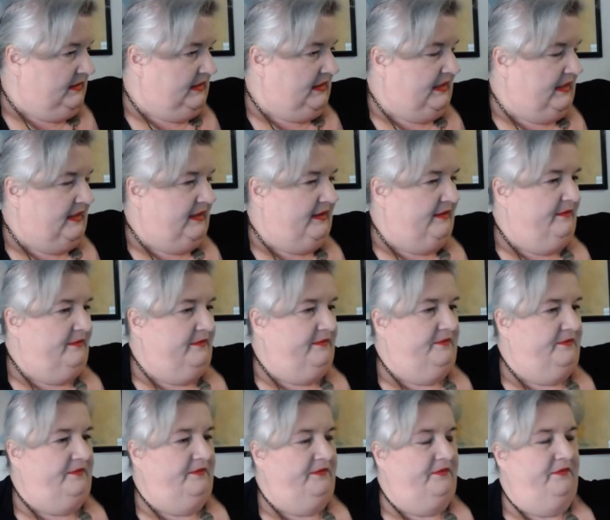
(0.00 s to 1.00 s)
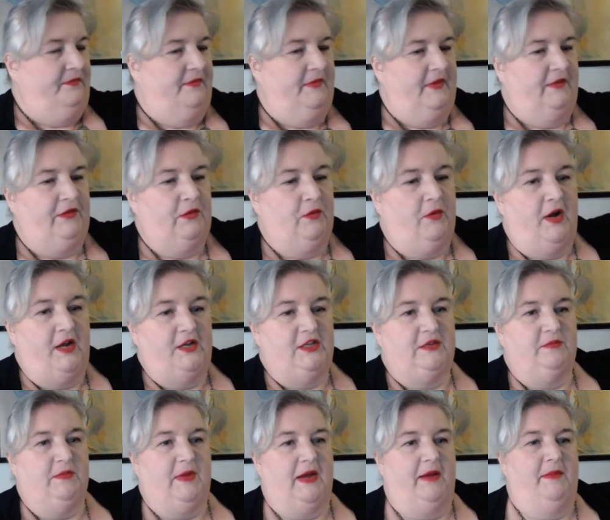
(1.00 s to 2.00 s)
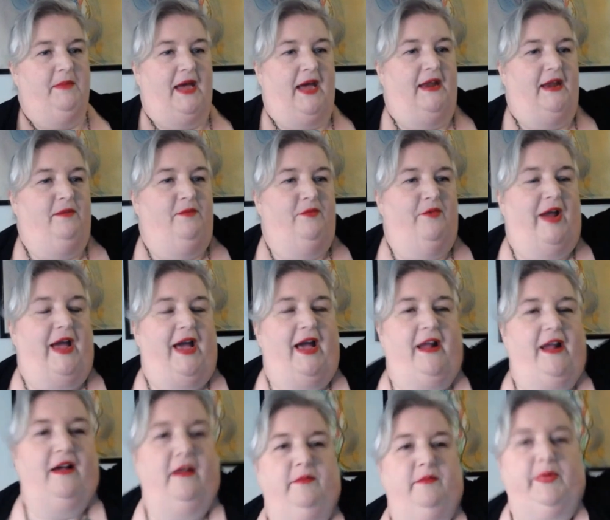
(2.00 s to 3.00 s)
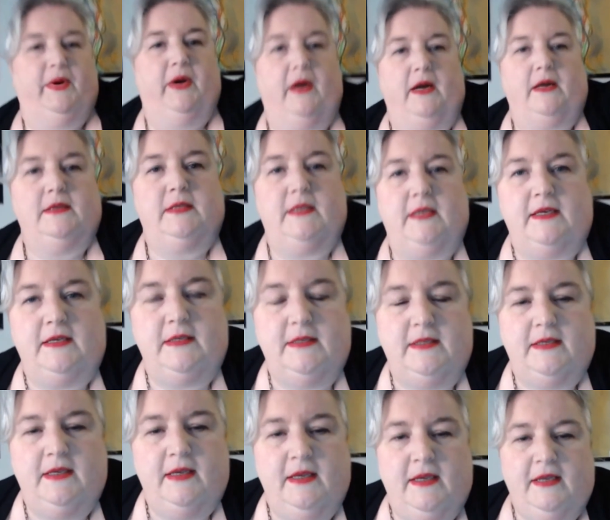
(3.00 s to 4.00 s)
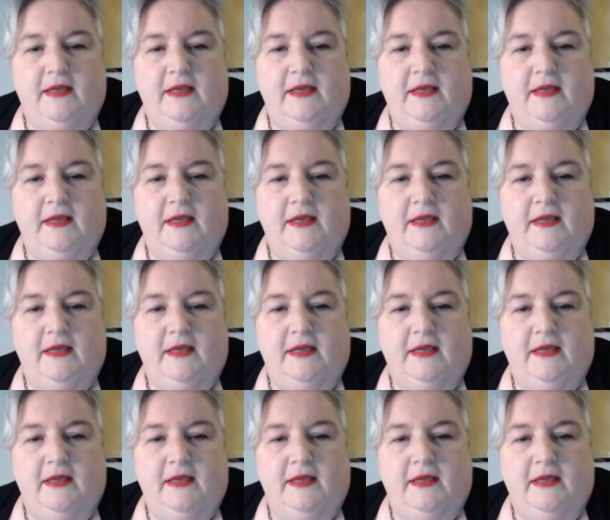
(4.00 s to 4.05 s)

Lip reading: if you watched my Madam Rack unboxings,